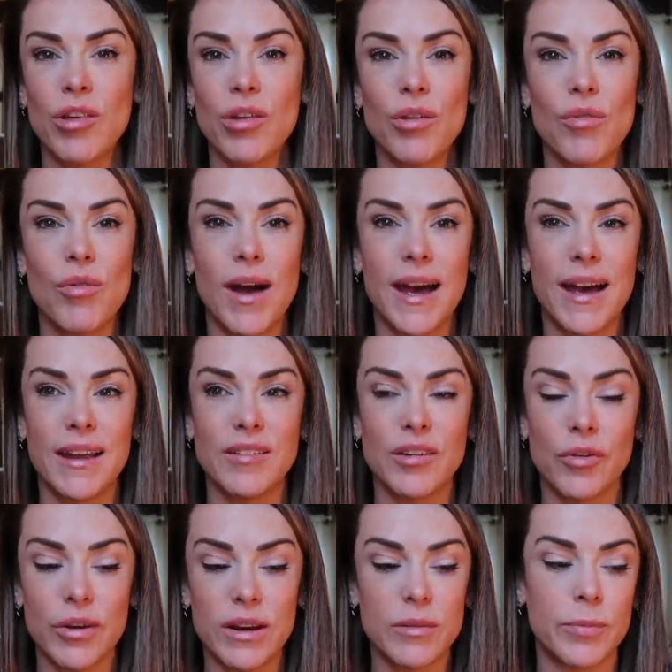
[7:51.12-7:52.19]
to and
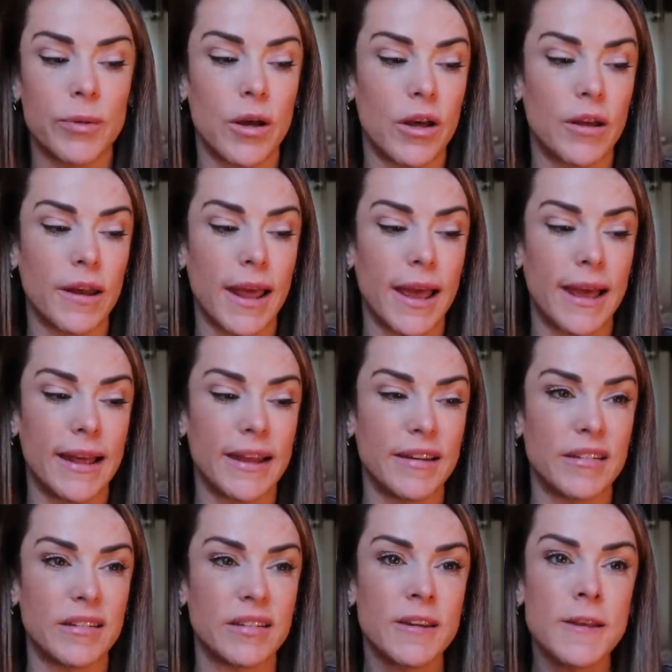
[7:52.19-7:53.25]
agreed upon,
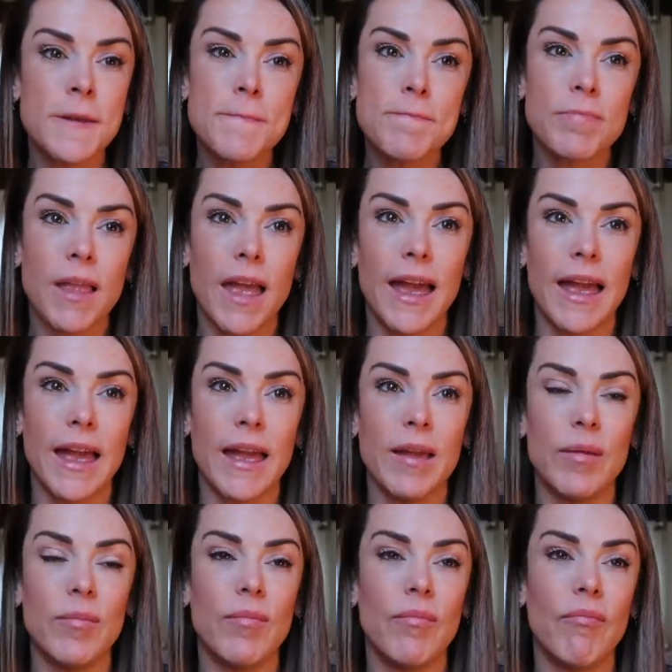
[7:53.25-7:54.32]
and
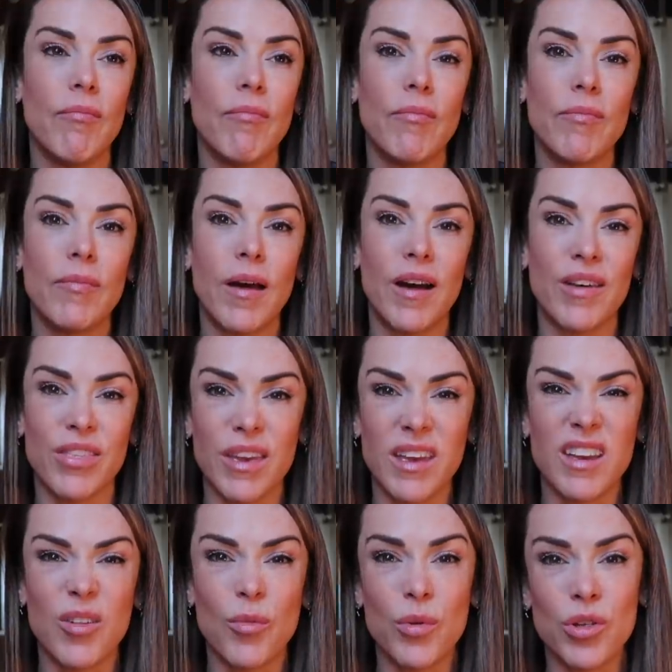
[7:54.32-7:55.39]
I
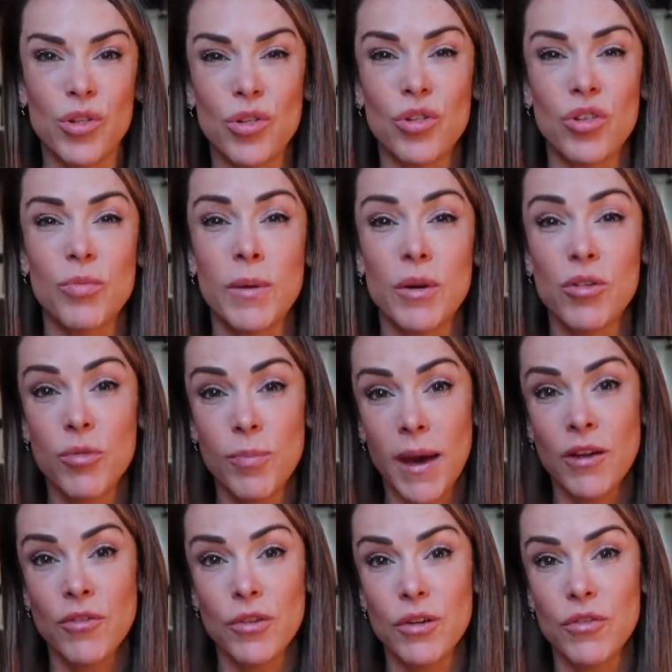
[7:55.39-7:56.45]
think we should just be
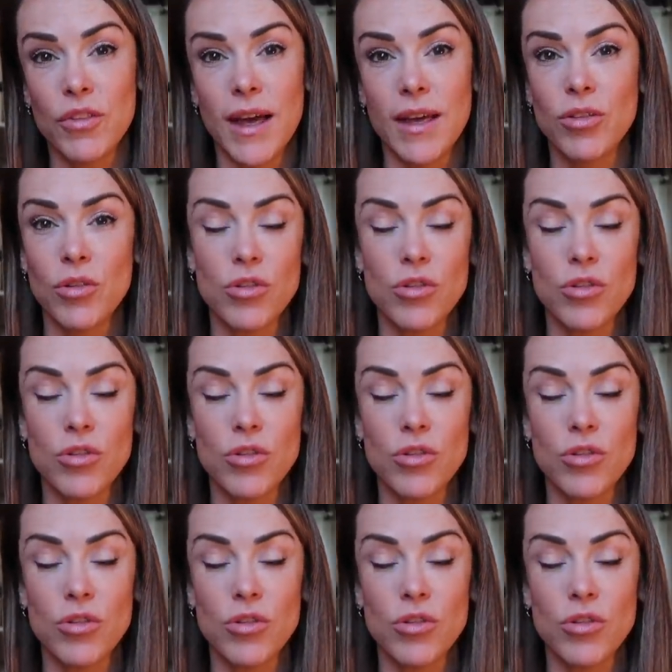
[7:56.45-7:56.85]
respectful of that.